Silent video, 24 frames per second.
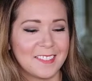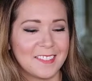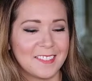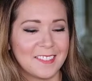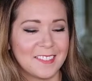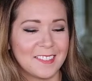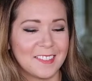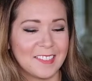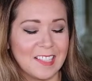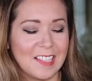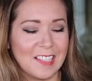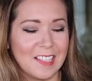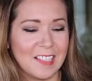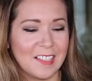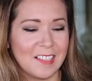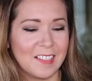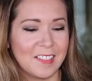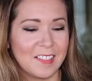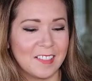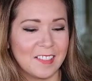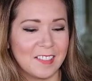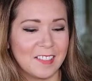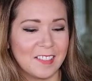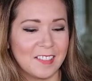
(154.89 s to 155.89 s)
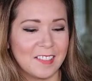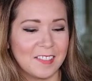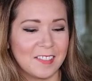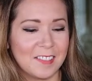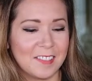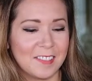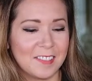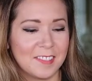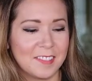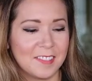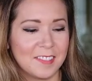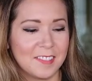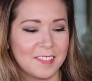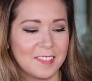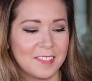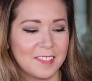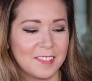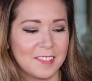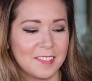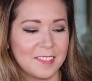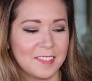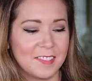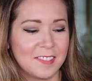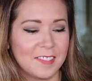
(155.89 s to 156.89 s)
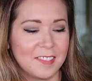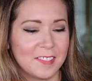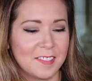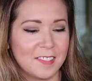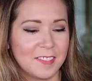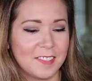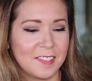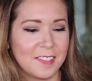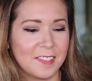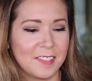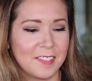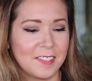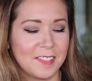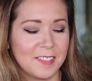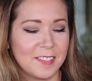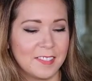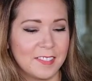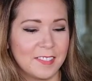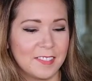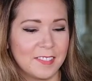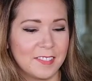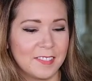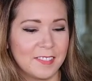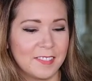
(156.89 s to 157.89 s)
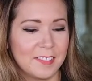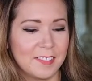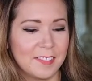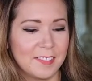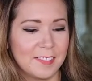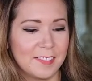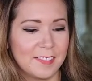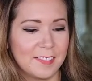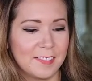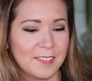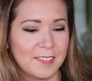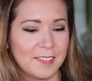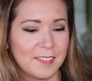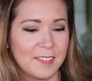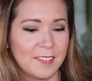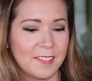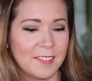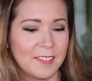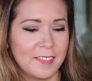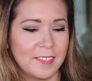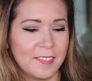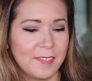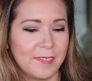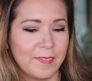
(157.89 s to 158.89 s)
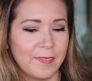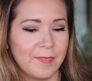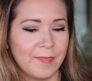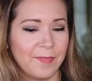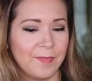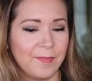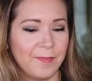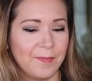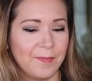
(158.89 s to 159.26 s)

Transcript: (silent)